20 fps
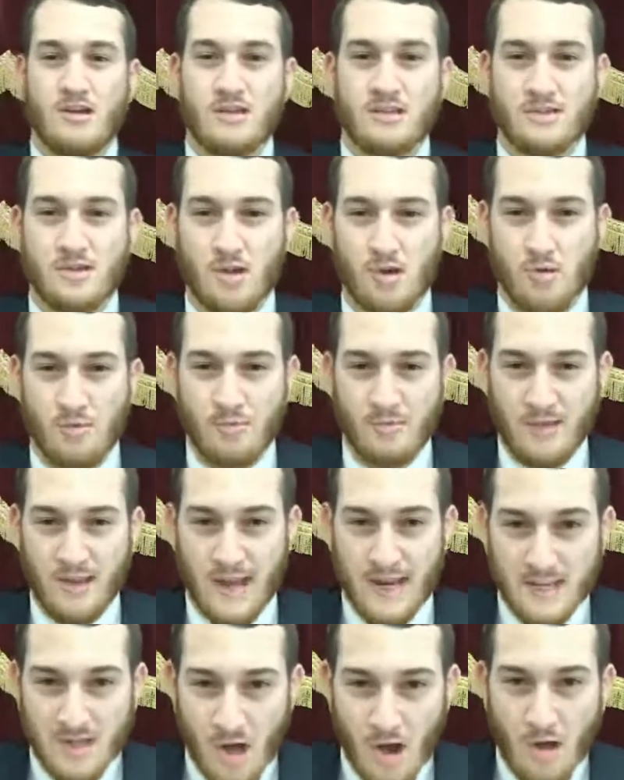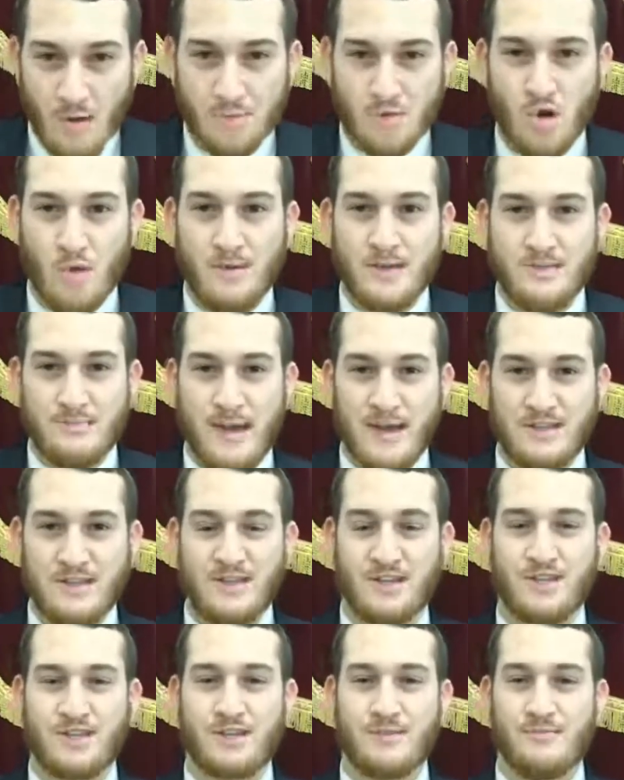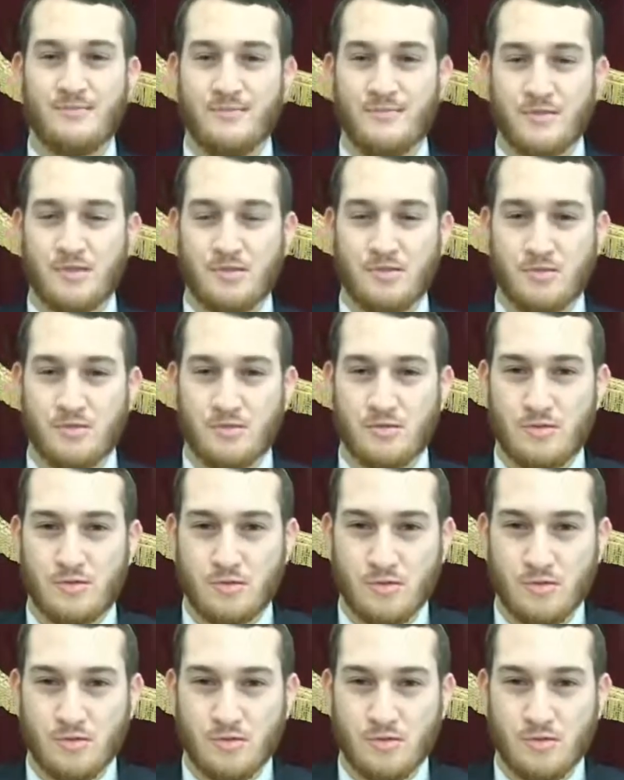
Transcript: So let us all absorb this message to